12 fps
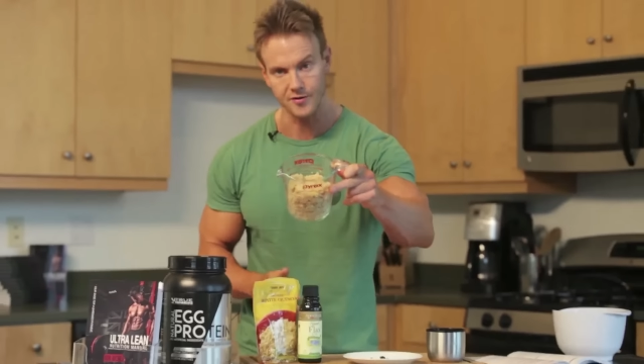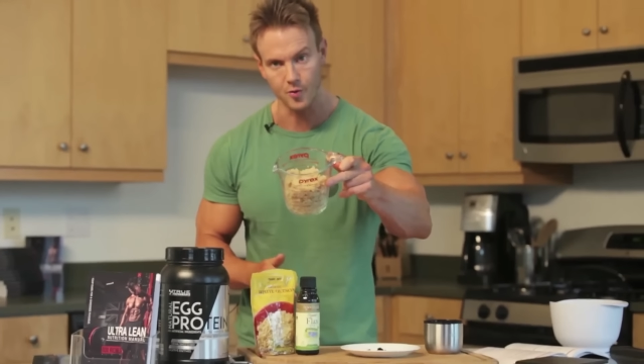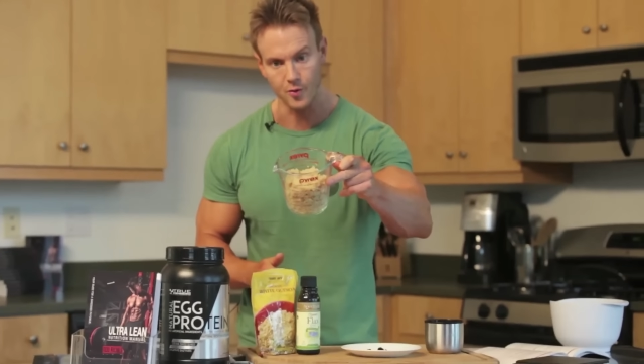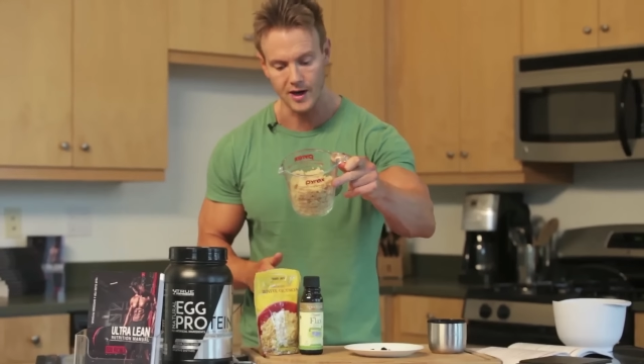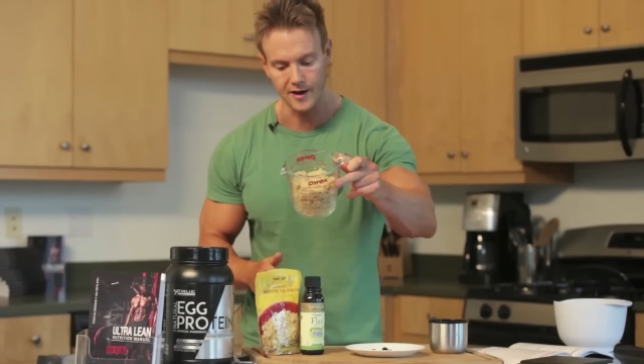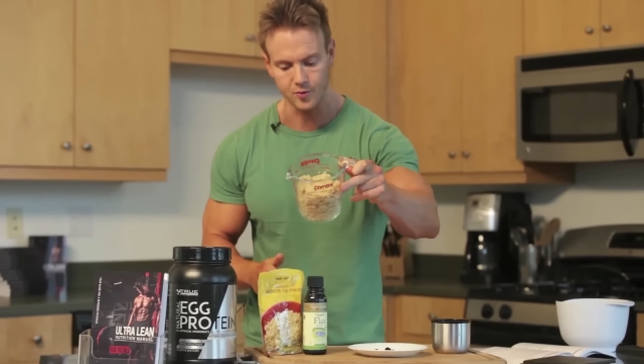that
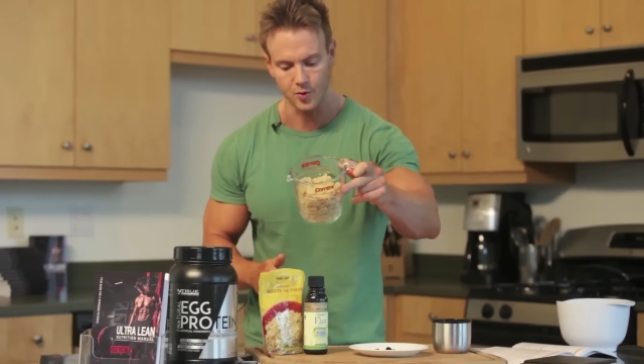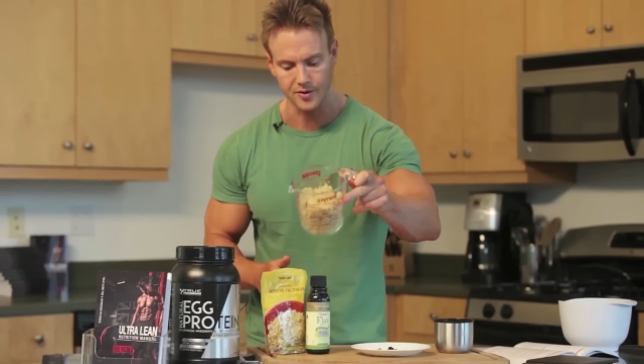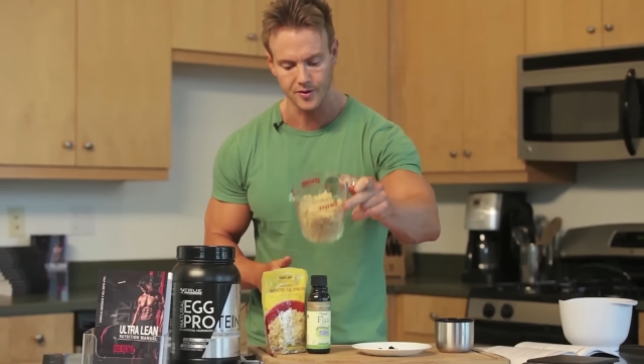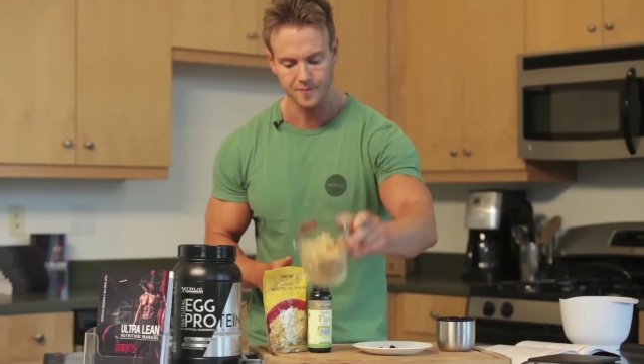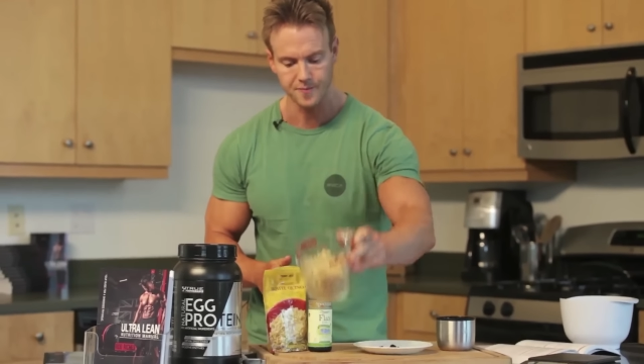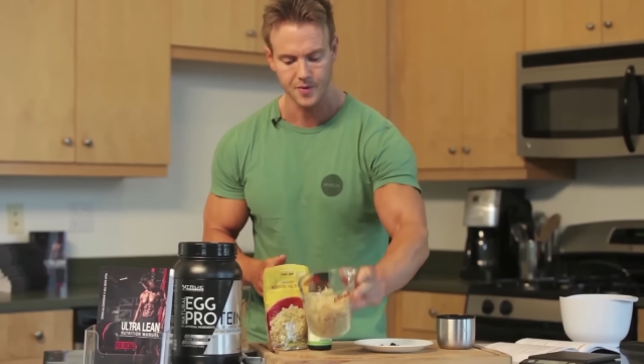we're left with.
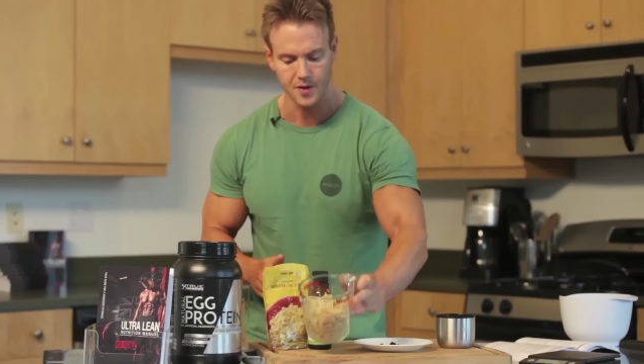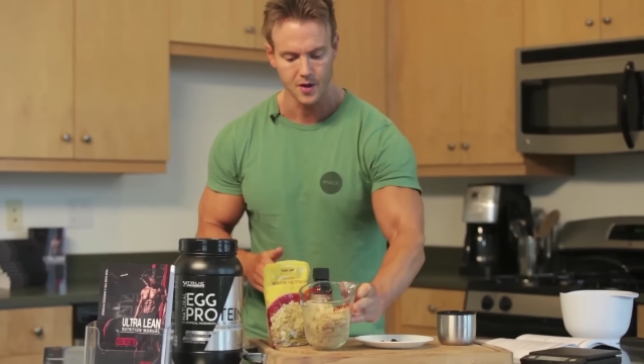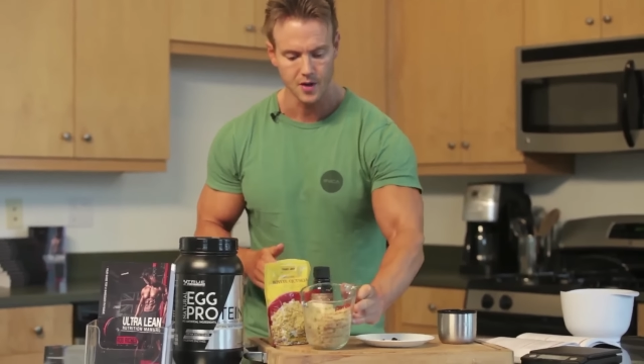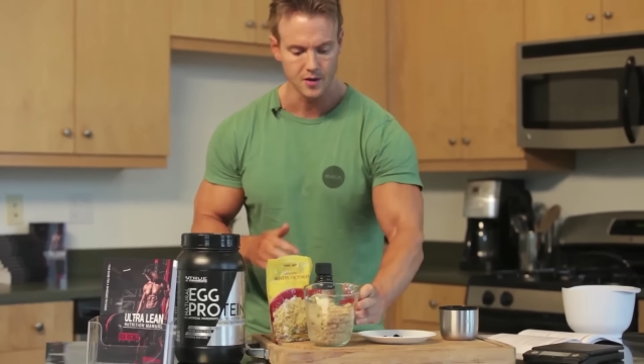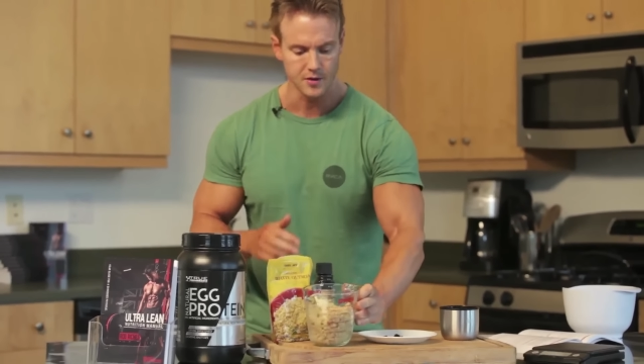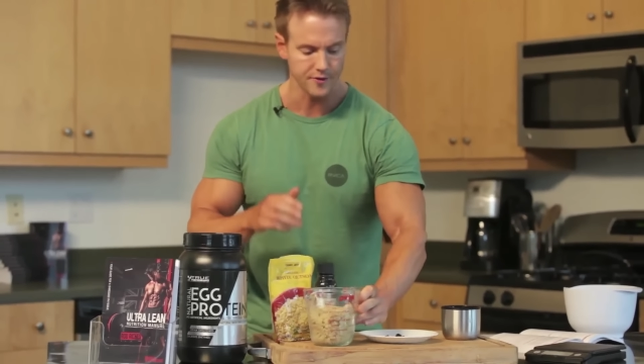
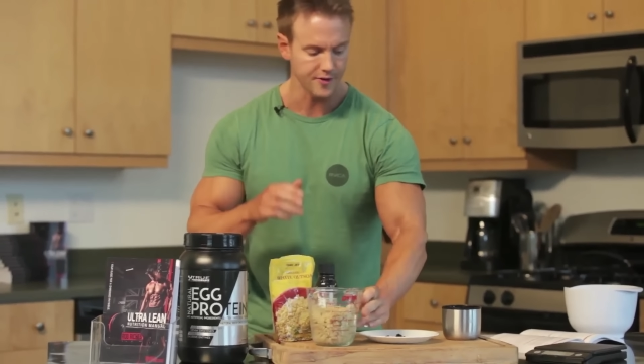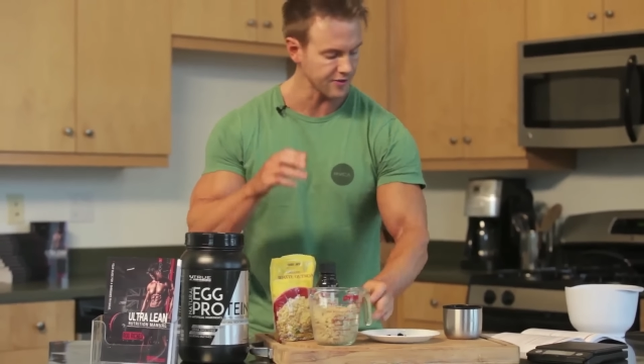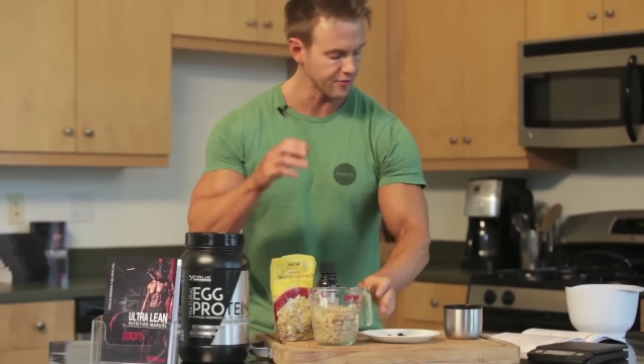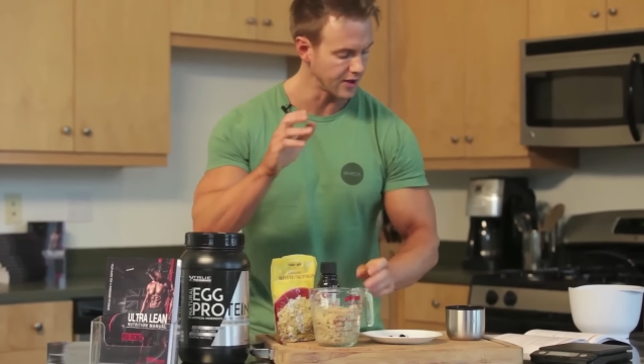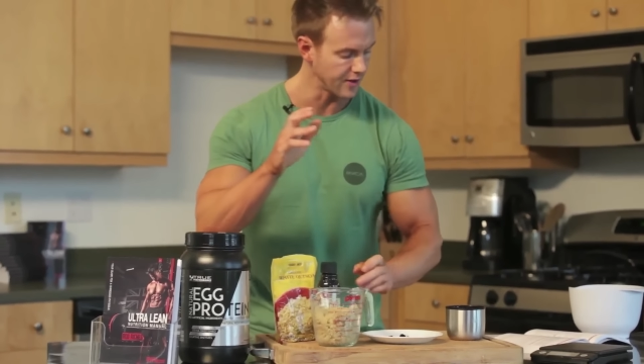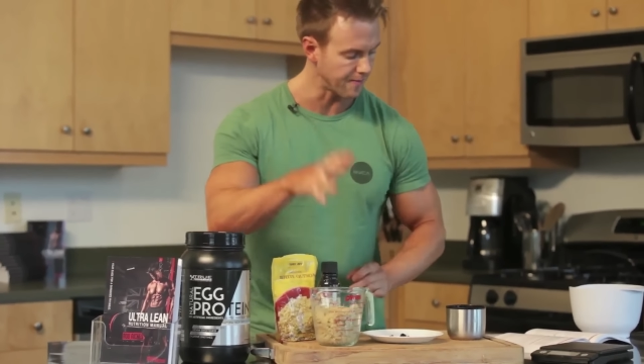So that's
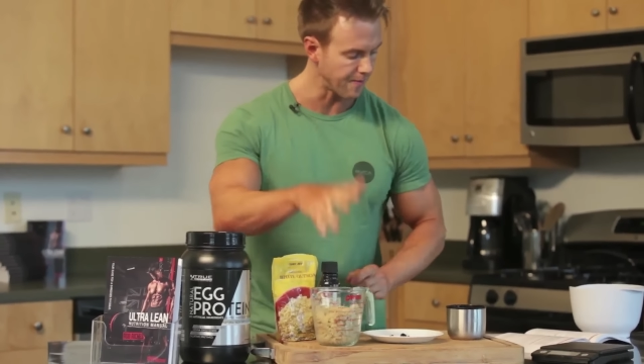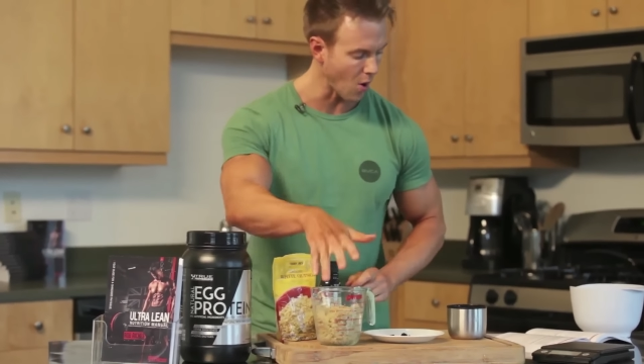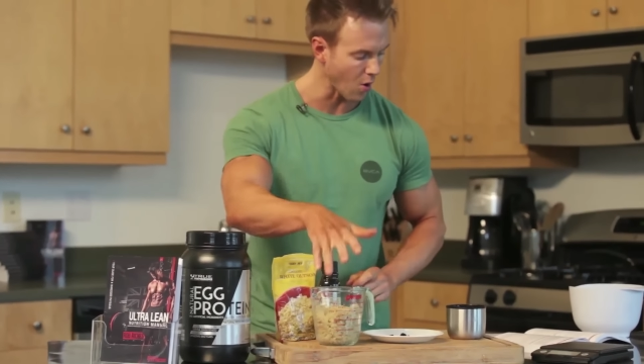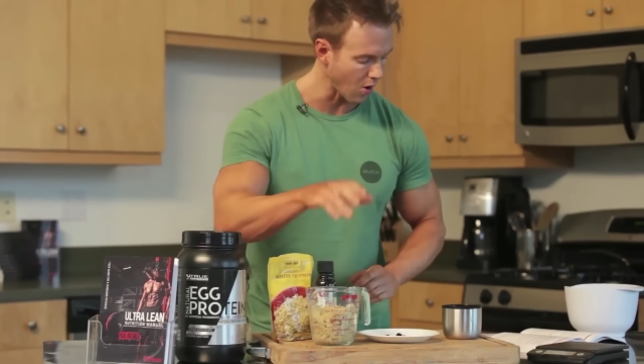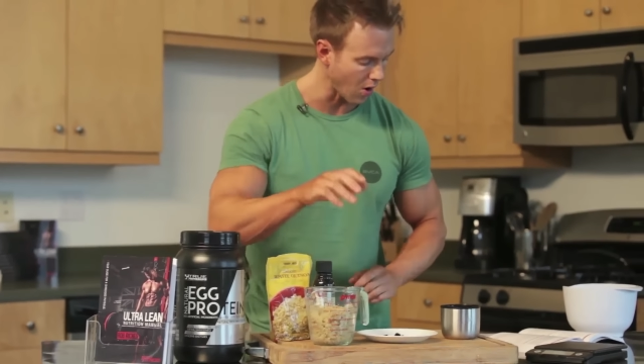really the bulk